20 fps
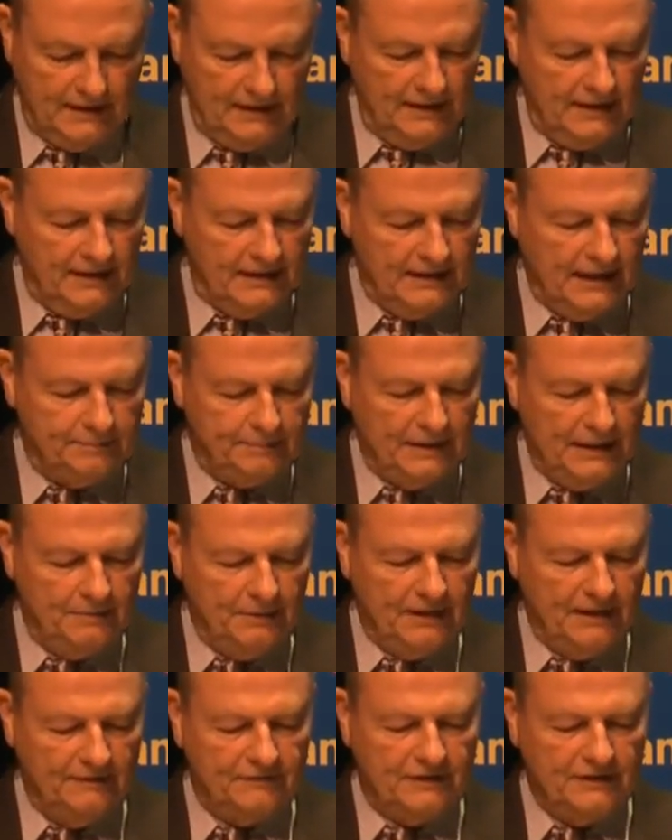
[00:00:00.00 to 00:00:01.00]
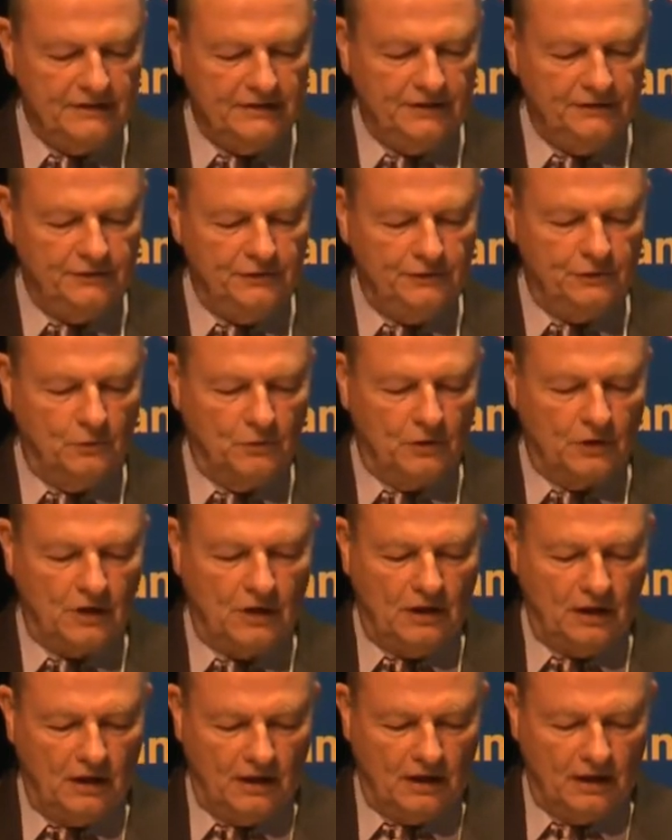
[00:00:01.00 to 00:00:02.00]
Yet people have continued to work
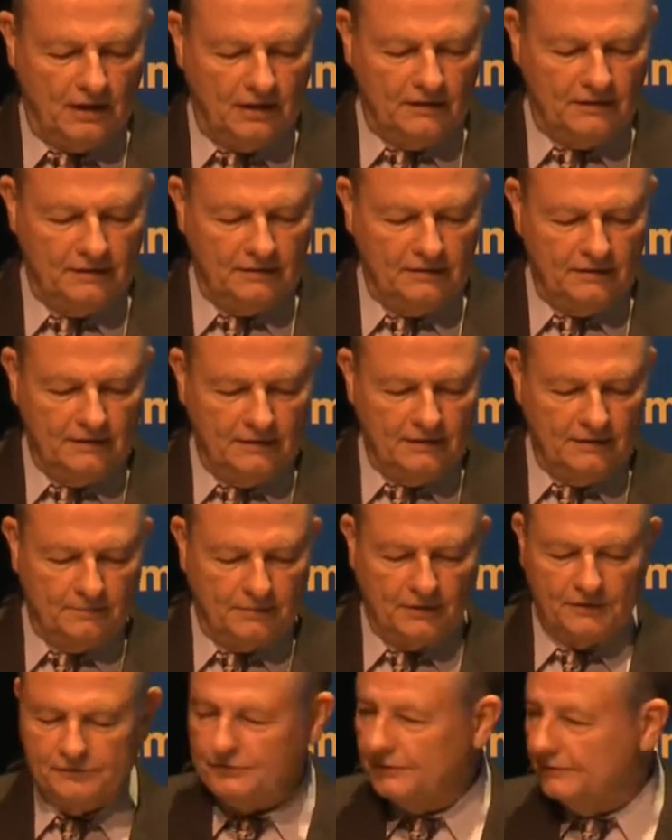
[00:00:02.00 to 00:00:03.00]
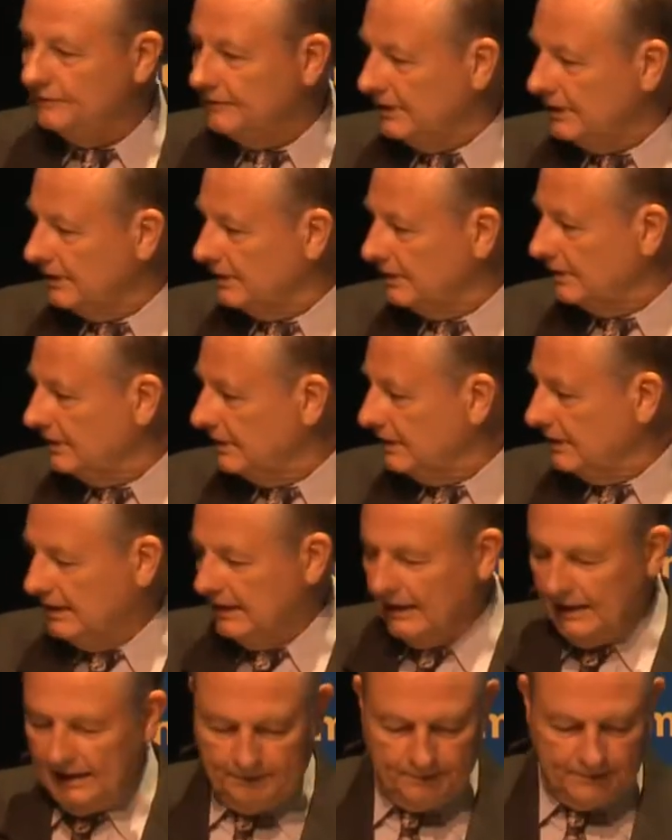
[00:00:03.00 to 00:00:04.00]
hard, persevere,
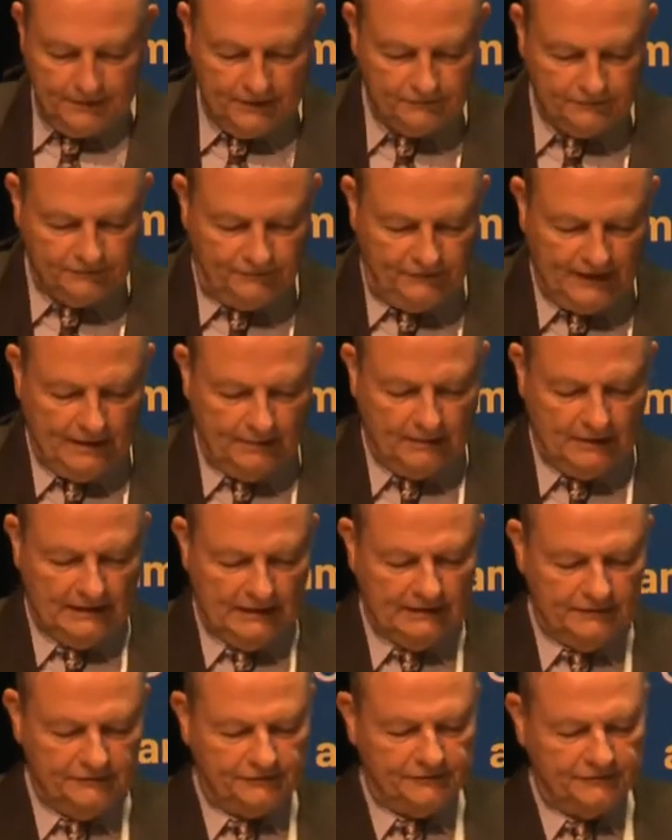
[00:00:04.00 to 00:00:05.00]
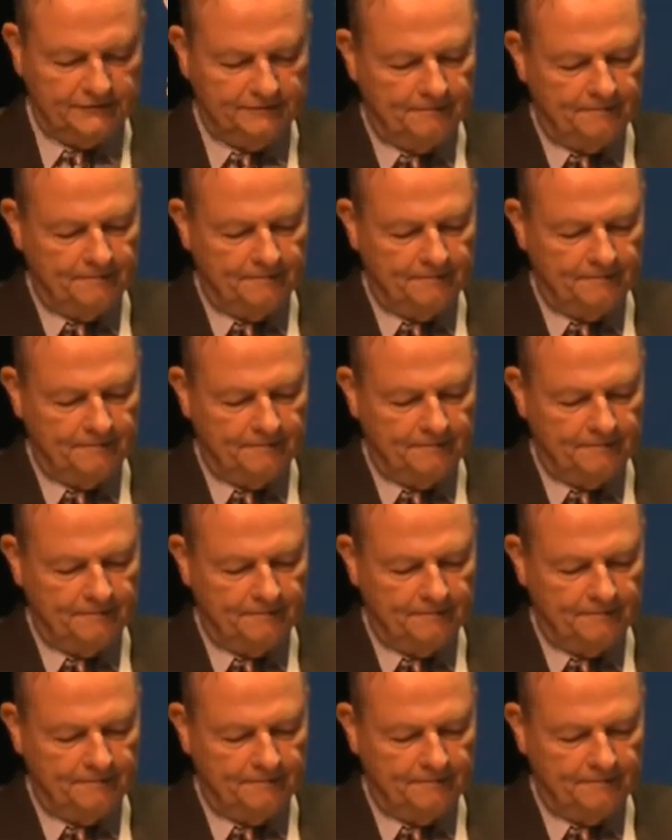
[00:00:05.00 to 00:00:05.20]
and build families.